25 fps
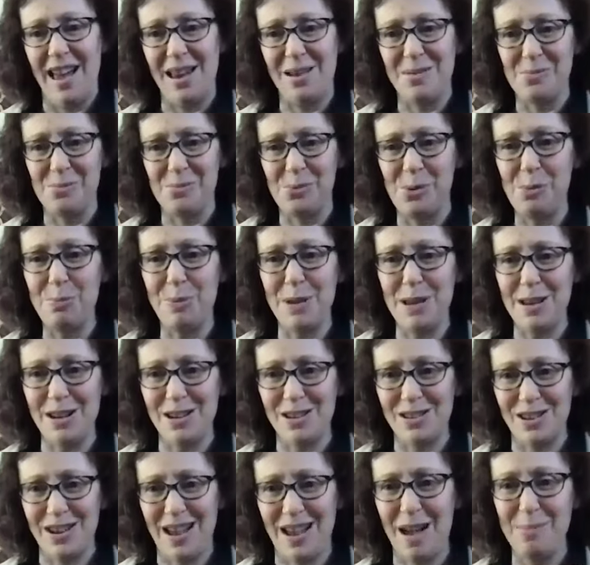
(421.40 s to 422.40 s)
And
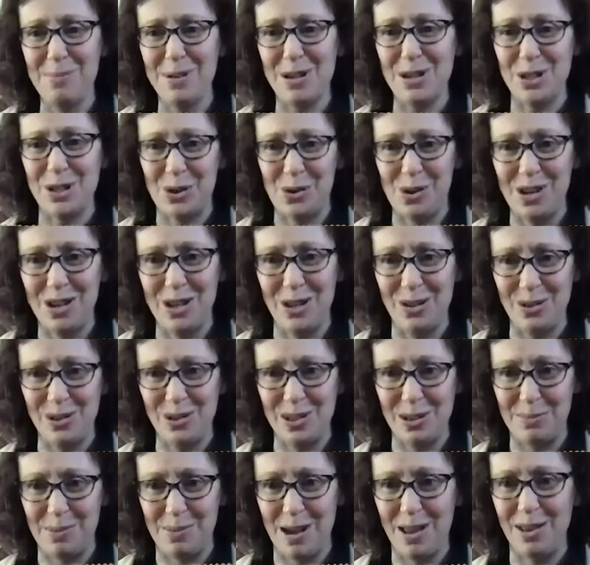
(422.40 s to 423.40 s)
I'll be showing you
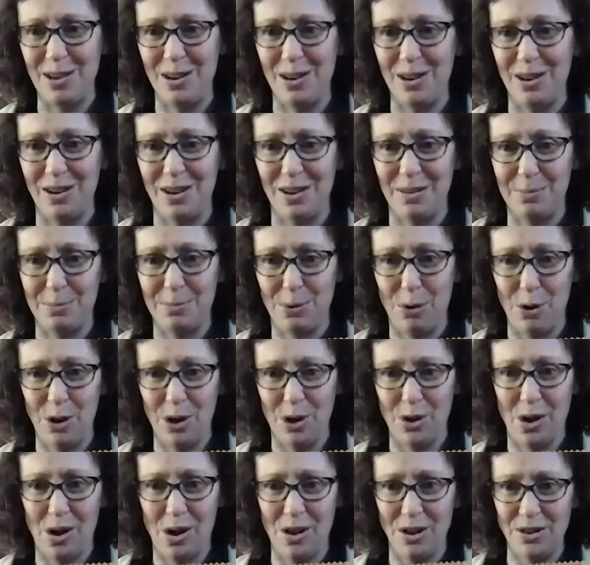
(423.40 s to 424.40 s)
some other
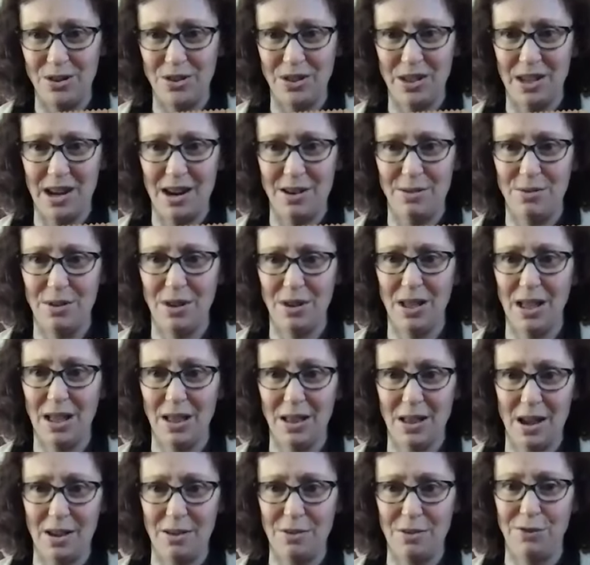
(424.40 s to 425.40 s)
protocols that I
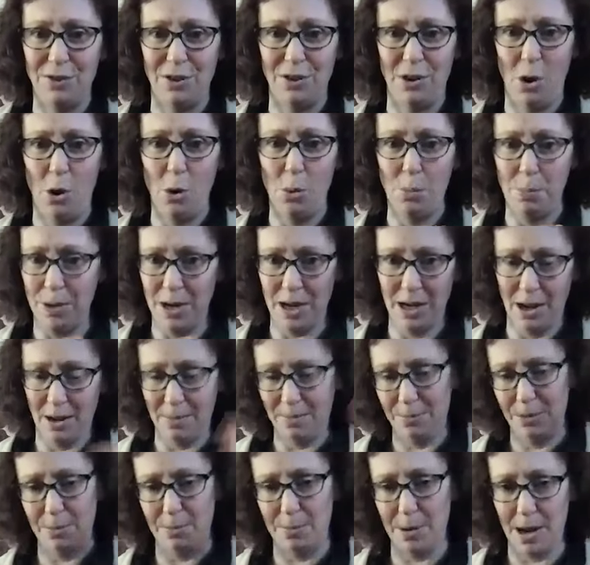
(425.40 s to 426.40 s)
really love for opening
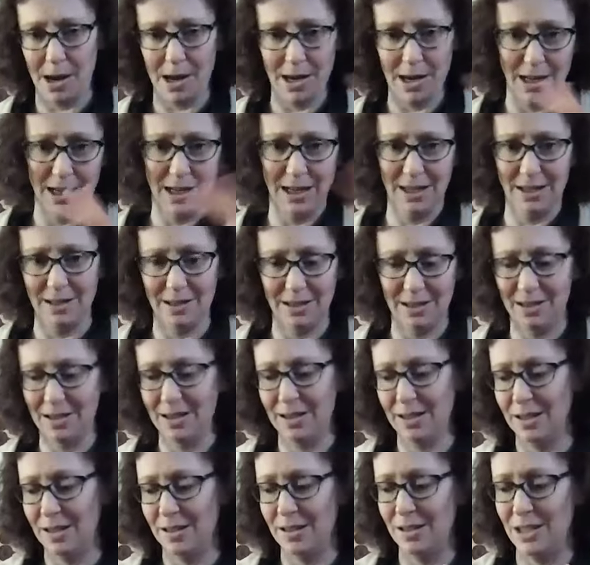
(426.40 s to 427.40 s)
up the body and
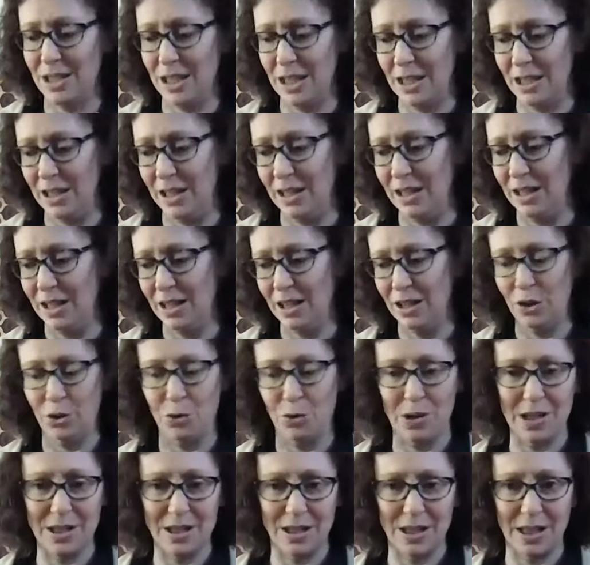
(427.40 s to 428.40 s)

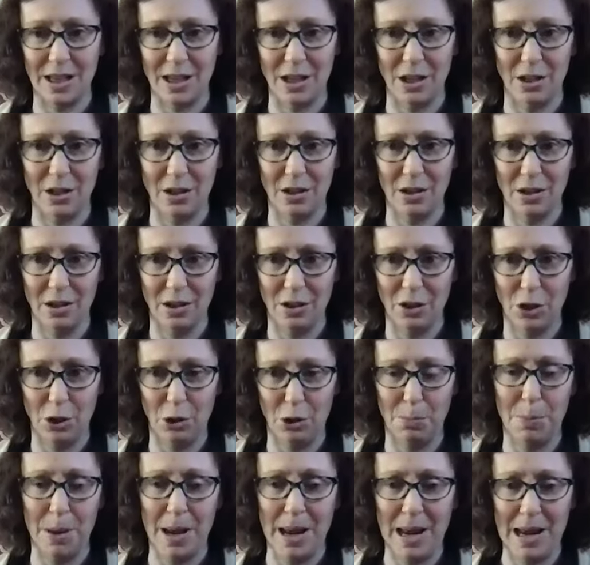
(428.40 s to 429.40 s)
decreasing
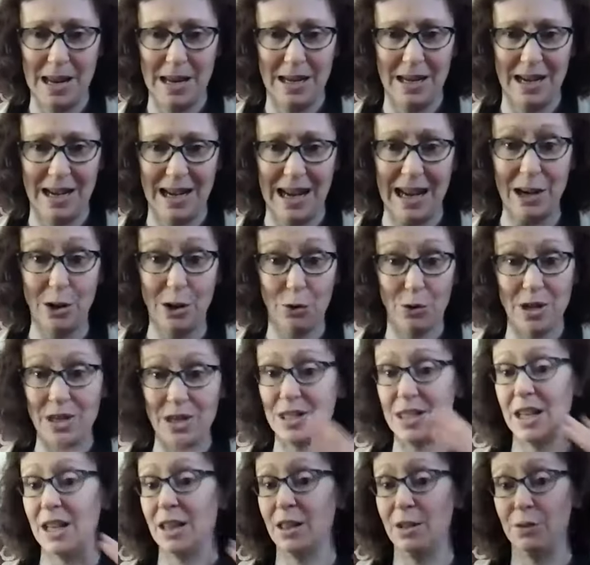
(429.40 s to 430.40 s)
your pain and
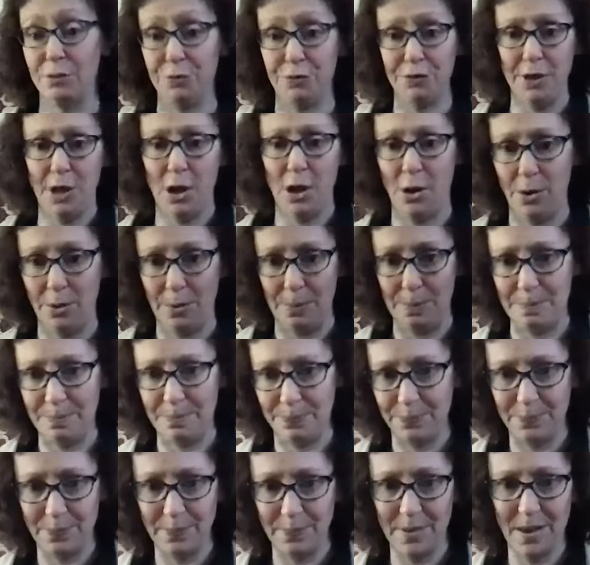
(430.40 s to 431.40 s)
increasing the flow.
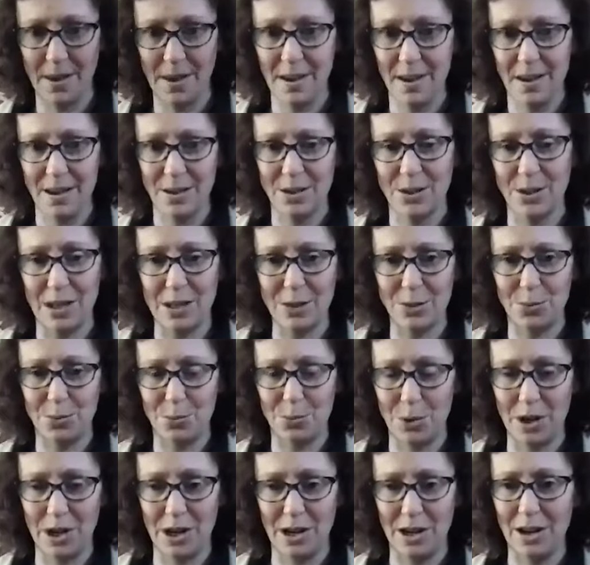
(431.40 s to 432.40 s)
So
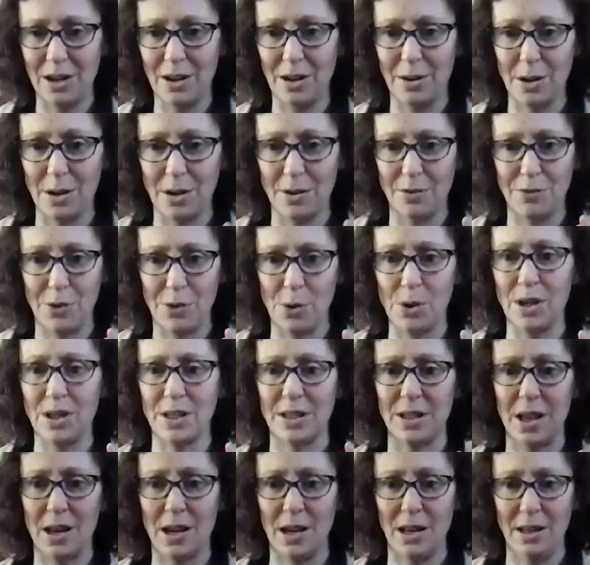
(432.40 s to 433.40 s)
we're going to
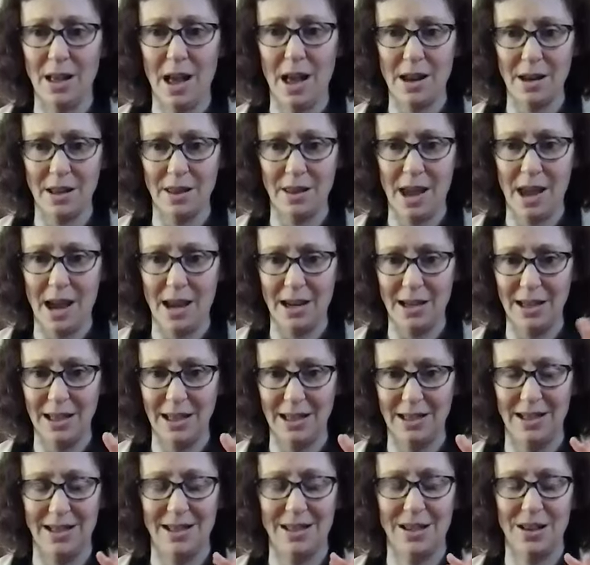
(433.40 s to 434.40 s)
focus on a lot of that
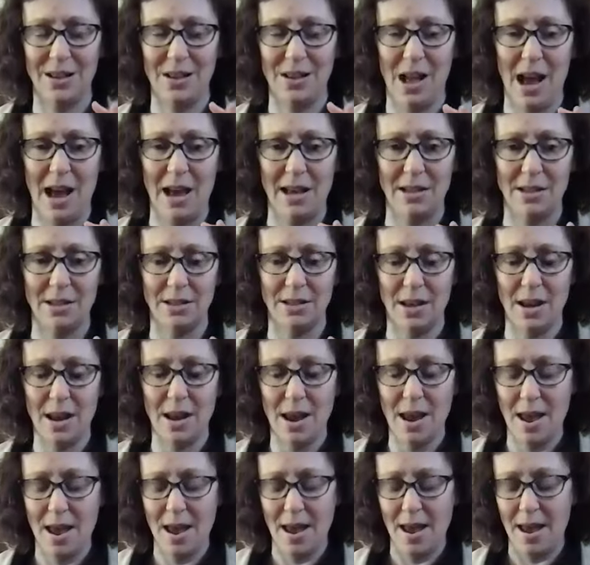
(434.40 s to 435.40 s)
in this class.
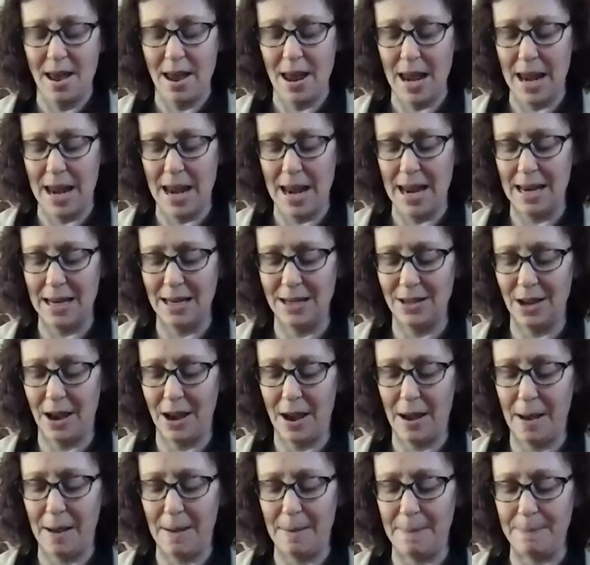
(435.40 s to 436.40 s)
And
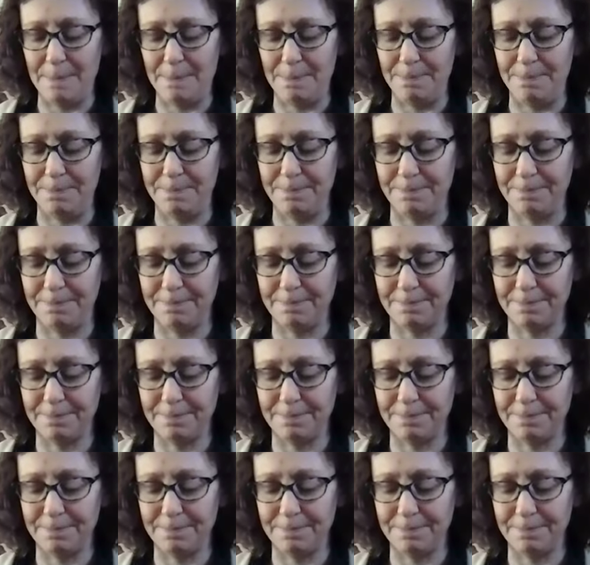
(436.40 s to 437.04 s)
I'm